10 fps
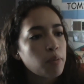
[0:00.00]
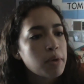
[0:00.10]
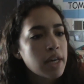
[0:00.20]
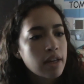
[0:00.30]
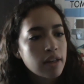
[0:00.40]

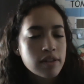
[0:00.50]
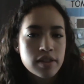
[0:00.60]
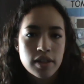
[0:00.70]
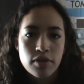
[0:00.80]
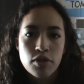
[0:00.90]
pick and
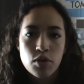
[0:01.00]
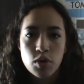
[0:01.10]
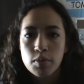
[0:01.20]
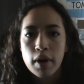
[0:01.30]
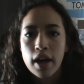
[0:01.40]
sift
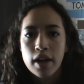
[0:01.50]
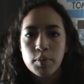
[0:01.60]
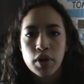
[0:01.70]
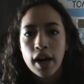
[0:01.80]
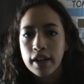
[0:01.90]
through my
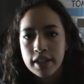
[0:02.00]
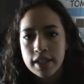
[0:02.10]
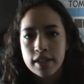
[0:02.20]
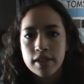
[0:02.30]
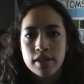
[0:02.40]

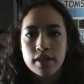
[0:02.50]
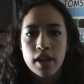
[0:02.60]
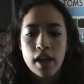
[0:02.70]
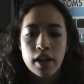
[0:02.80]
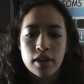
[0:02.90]
practice
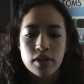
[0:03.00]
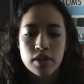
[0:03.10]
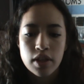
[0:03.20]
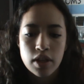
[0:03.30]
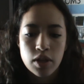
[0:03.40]
and
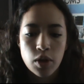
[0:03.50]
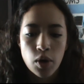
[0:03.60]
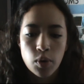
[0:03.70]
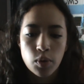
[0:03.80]
see